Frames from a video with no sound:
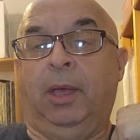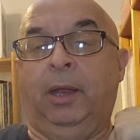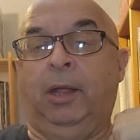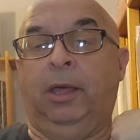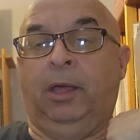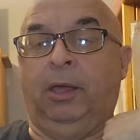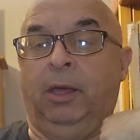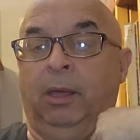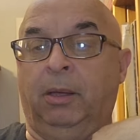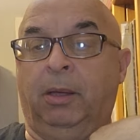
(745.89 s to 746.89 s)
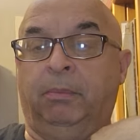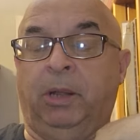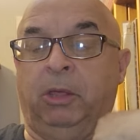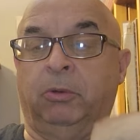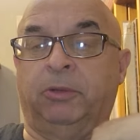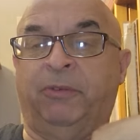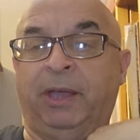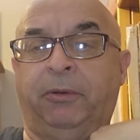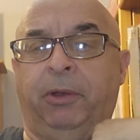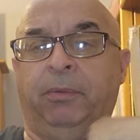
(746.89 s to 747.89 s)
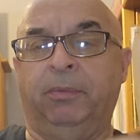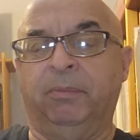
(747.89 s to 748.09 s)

at a place called The Factory.